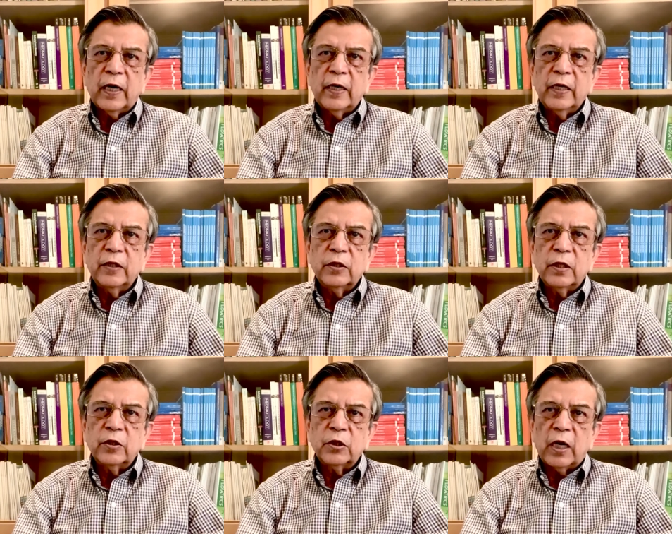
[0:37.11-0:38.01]
it
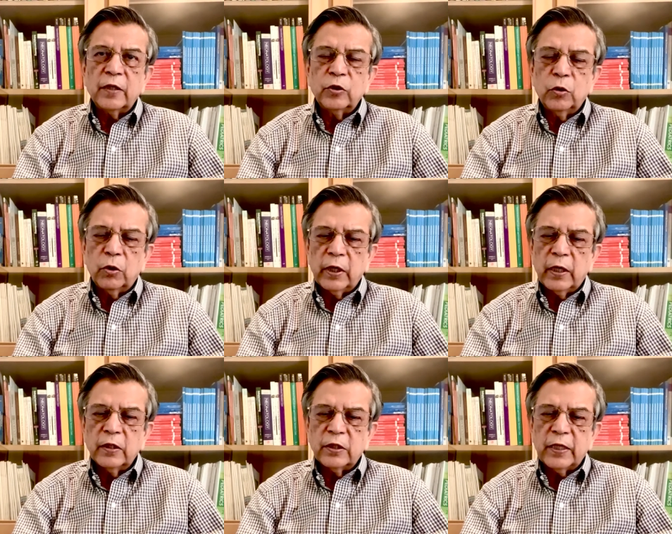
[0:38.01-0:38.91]
starts growing
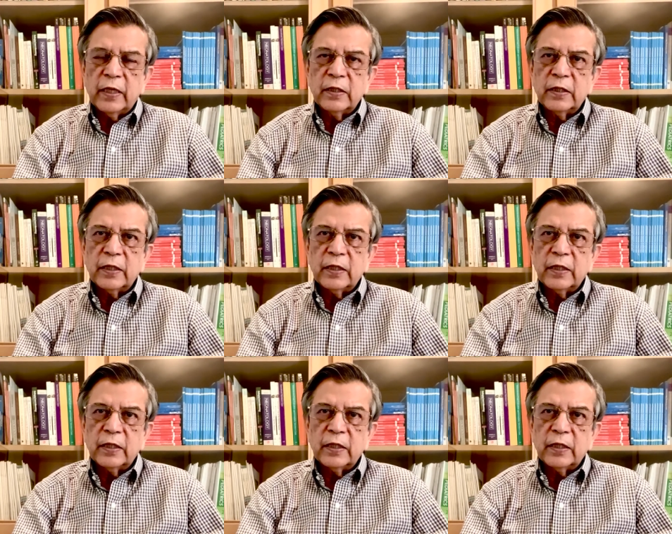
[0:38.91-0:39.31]
in cells